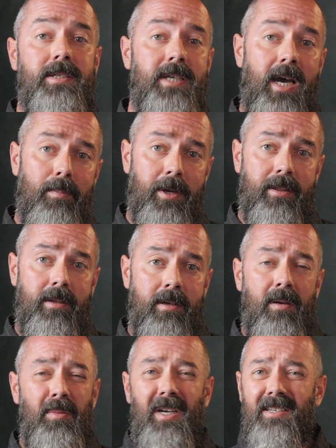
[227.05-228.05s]
Sabbath,
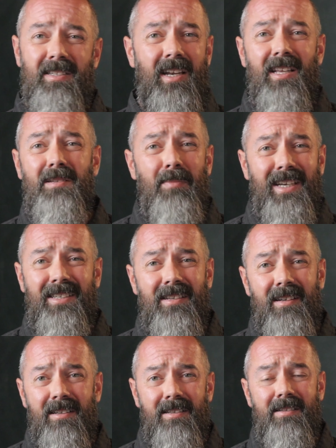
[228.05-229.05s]
because that doesn't make
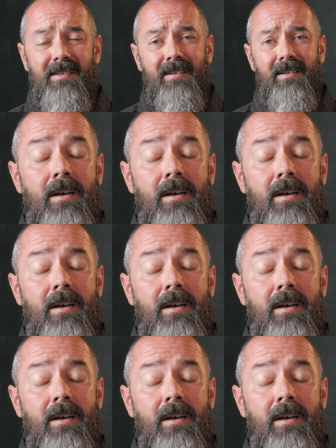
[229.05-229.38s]
sense.